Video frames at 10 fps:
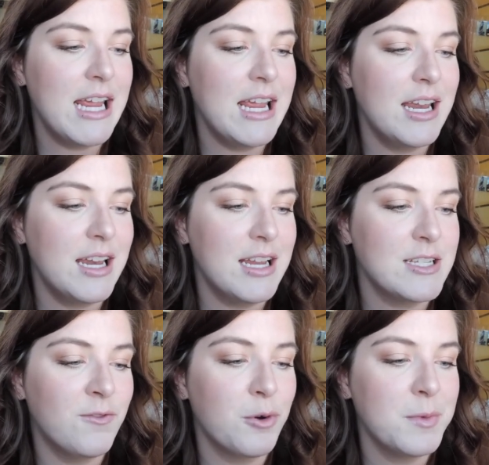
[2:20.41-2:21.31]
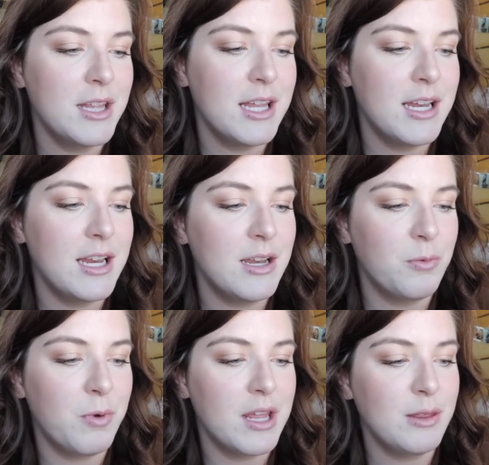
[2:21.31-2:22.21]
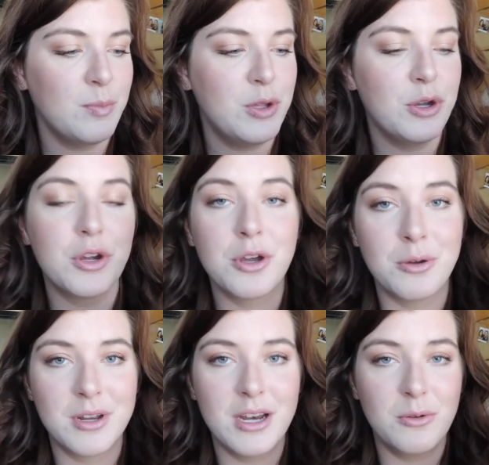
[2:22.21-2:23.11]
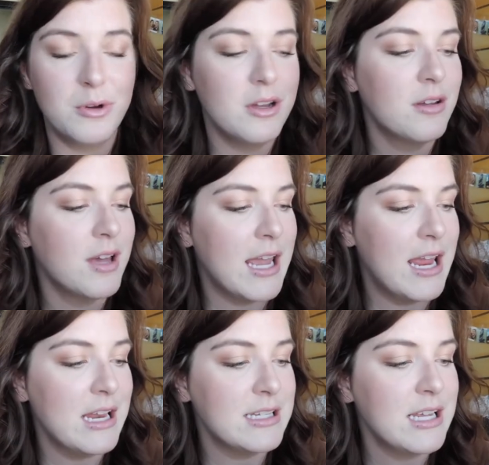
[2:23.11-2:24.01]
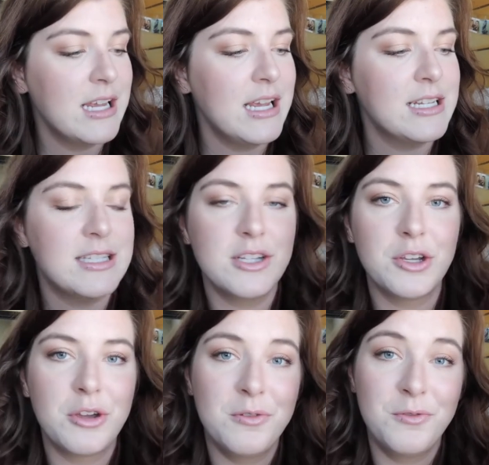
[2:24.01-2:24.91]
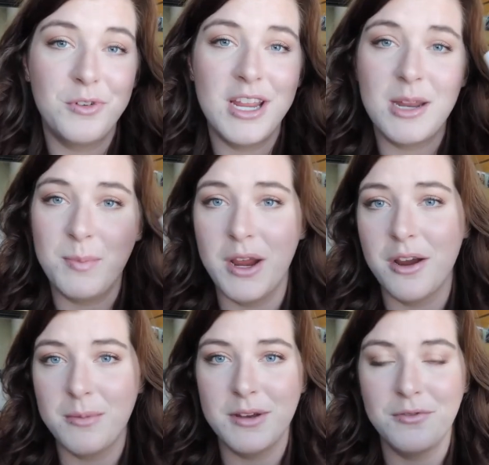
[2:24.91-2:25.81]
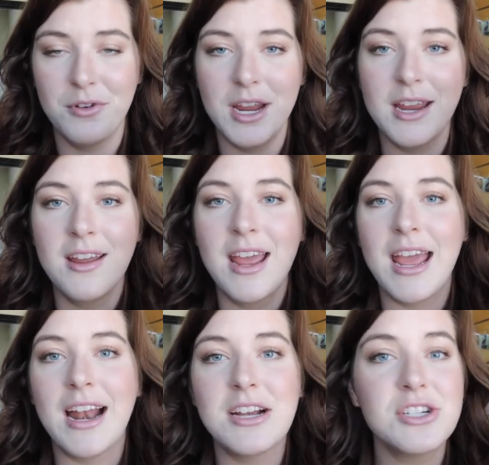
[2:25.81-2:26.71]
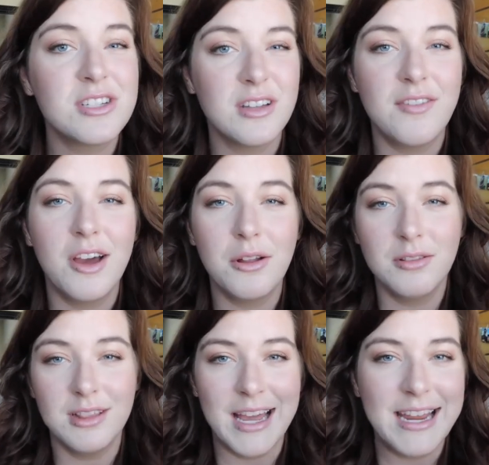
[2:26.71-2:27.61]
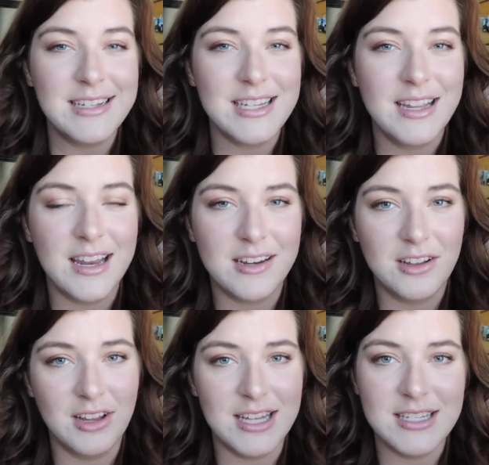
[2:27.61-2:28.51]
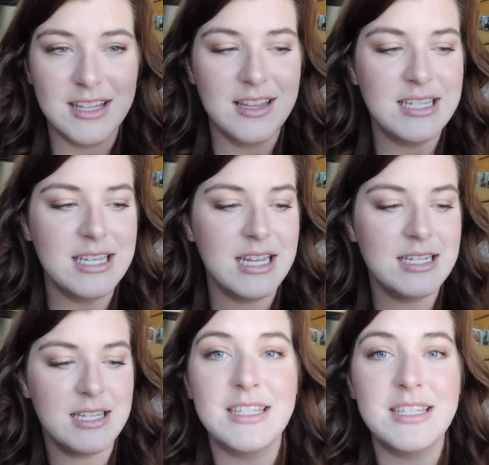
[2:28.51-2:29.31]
It is formulated with pure coconut oil and it's silicone free and paraben free, and I just love how light and cleansing this is.